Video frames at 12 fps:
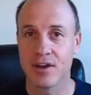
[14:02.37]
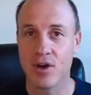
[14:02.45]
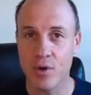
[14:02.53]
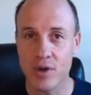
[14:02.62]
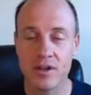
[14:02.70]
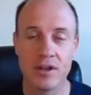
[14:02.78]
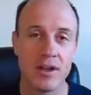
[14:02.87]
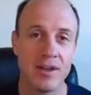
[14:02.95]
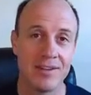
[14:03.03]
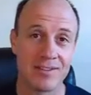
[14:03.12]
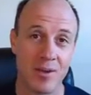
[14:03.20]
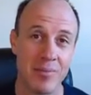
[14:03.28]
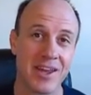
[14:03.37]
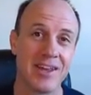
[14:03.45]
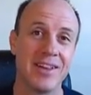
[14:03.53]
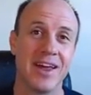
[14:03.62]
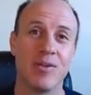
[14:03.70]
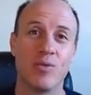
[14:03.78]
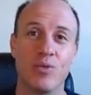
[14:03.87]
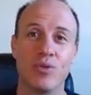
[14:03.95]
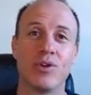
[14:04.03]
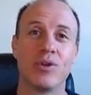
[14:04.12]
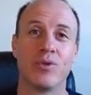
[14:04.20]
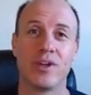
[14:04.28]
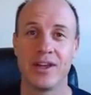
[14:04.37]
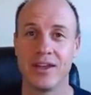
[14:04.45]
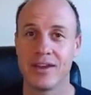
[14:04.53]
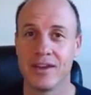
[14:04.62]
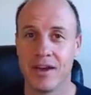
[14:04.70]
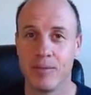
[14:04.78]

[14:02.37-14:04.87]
going, start making that really, really